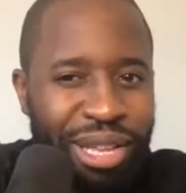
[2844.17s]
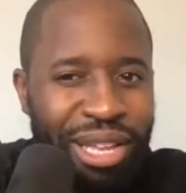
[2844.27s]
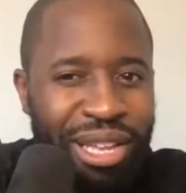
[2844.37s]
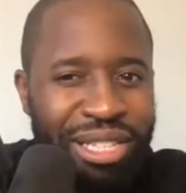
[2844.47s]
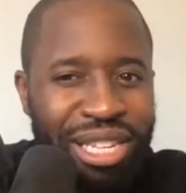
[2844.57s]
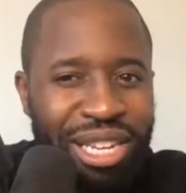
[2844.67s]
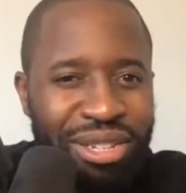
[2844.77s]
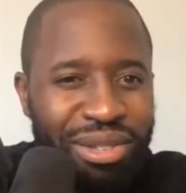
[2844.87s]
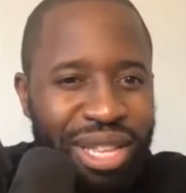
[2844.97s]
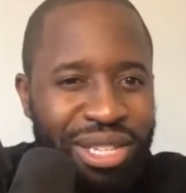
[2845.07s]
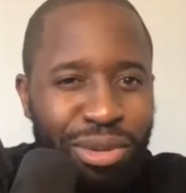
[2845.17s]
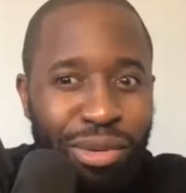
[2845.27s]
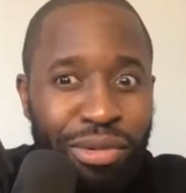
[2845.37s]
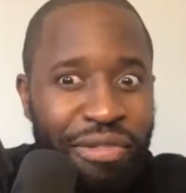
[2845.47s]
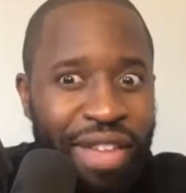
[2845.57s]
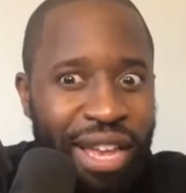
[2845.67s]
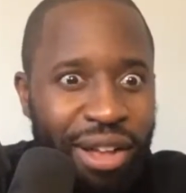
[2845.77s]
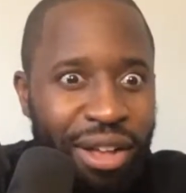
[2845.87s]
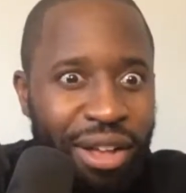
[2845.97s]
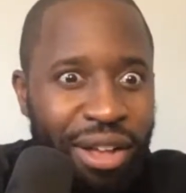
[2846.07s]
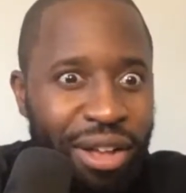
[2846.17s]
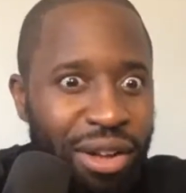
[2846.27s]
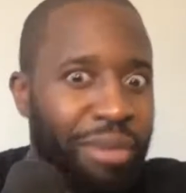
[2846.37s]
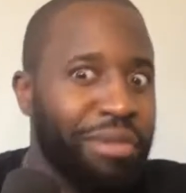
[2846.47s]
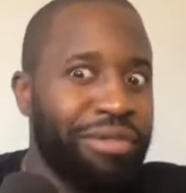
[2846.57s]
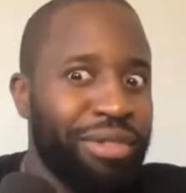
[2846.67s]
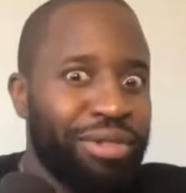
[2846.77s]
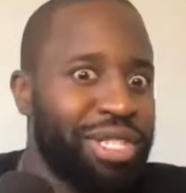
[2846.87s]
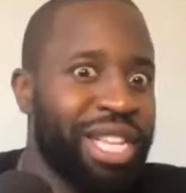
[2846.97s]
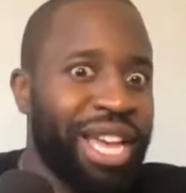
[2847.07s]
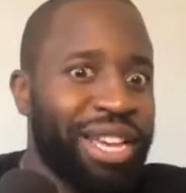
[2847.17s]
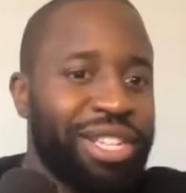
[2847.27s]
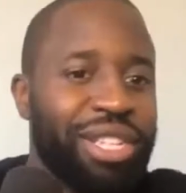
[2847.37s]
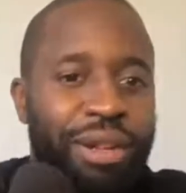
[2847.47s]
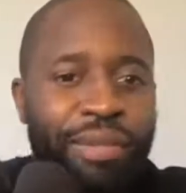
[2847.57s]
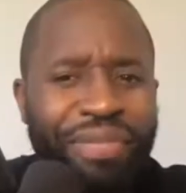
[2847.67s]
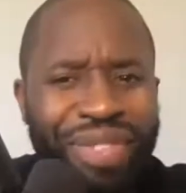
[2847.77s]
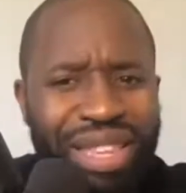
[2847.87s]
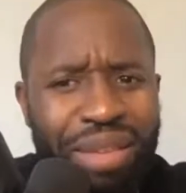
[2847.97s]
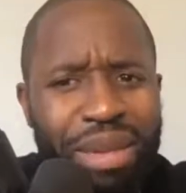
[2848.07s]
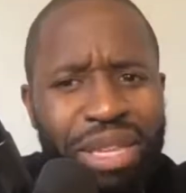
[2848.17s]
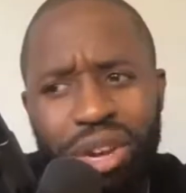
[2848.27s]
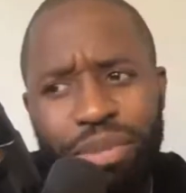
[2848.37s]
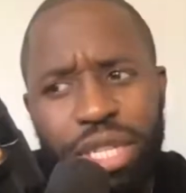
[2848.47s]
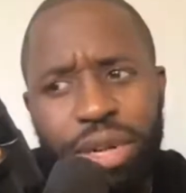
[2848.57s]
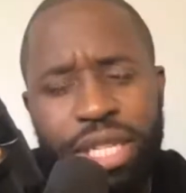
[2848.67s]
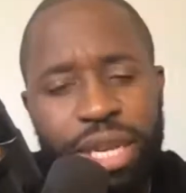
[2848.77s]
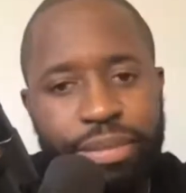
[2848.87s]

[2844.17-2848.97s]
he's going to do this, or fear, I can't go on stage, they miss an opportunity.